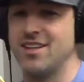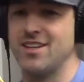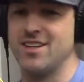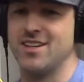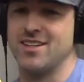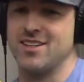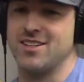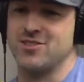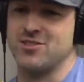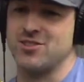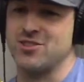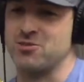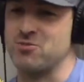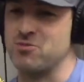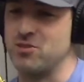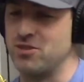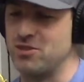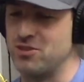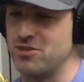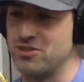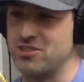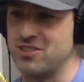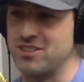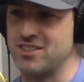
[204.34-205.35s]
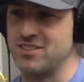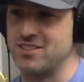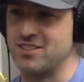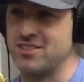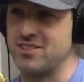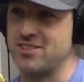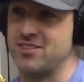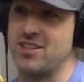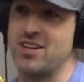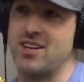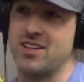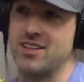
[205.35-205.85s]
just one of those things that
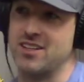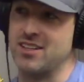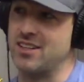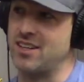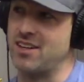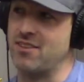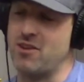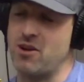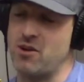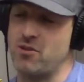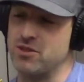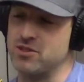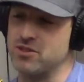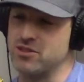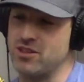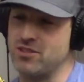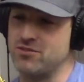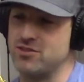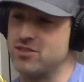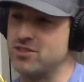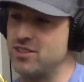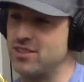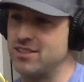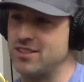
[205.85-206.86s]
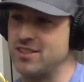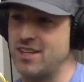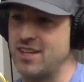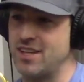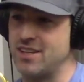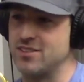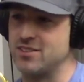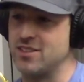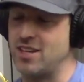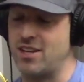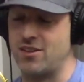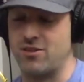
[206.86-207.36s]
stuck. And I've always loved sunny
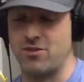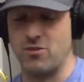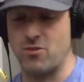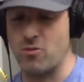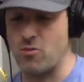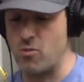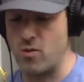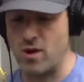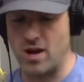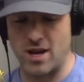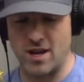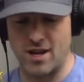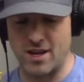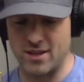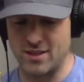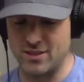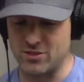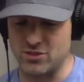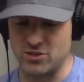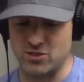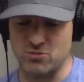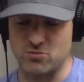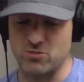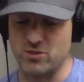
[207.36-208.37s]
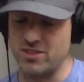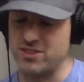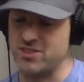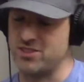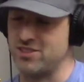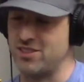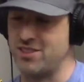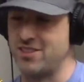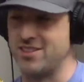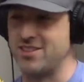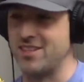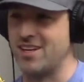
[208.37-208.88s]
days. I don't know why. It's just when a
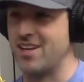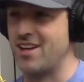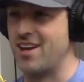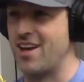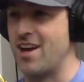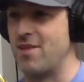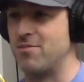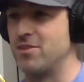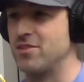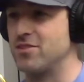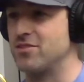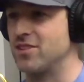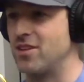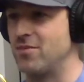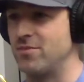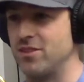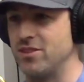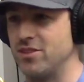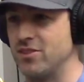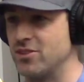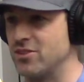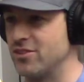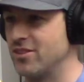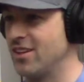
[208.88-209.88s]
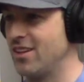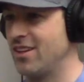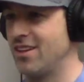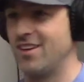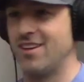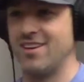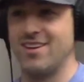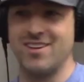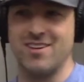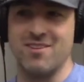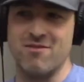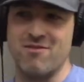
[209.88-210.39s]
sunny day happens, I'm in a
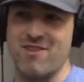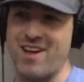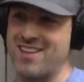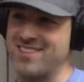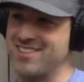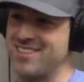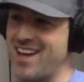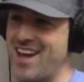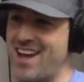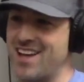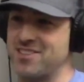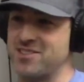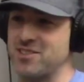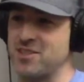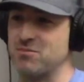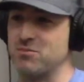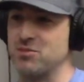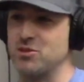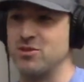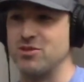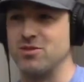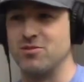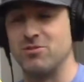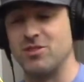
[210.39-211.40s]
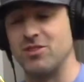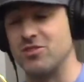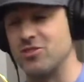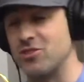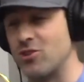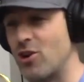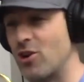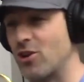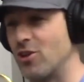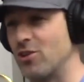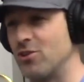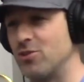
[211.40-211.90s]
fantastic mood. And when it's
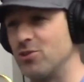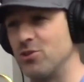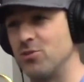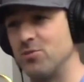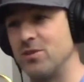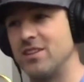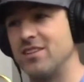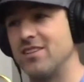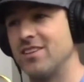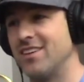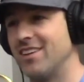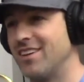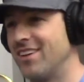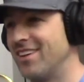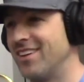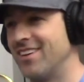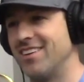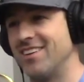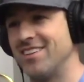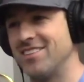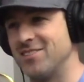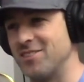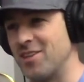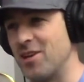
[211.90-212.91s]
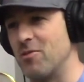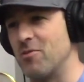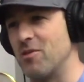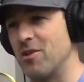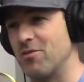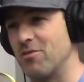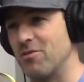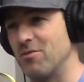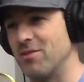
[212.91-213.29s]
dark and gloomy, stay away from me.